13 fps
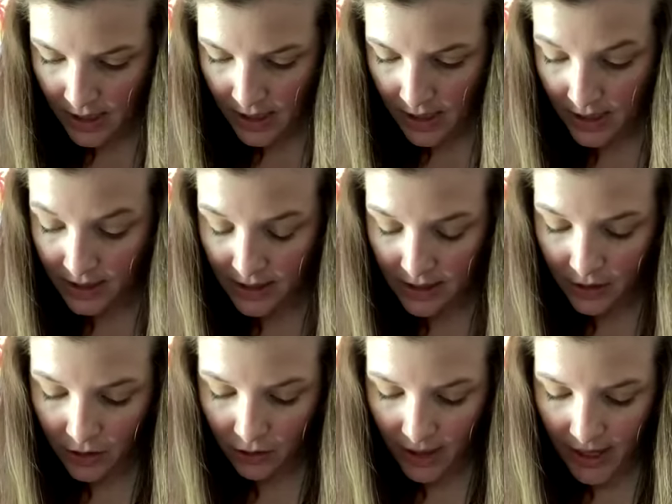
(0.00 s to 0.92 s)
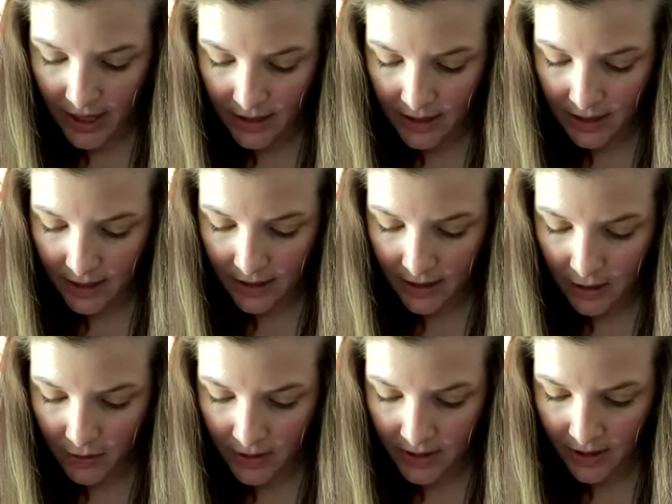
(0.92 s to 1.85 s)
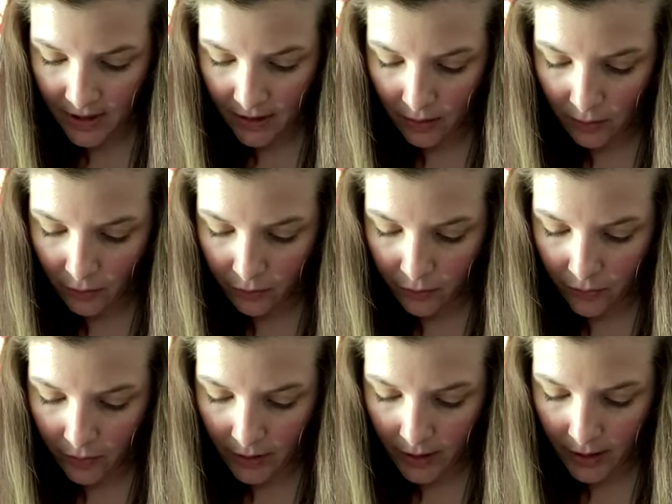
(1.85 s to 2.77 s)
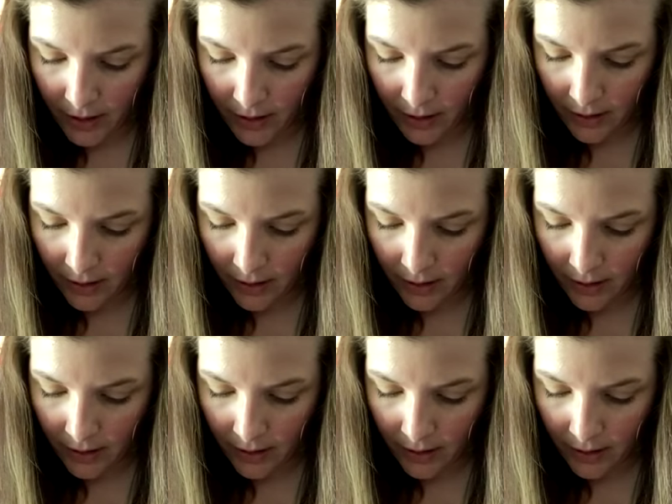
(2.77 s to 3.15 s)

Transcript: This is a great, though, skill for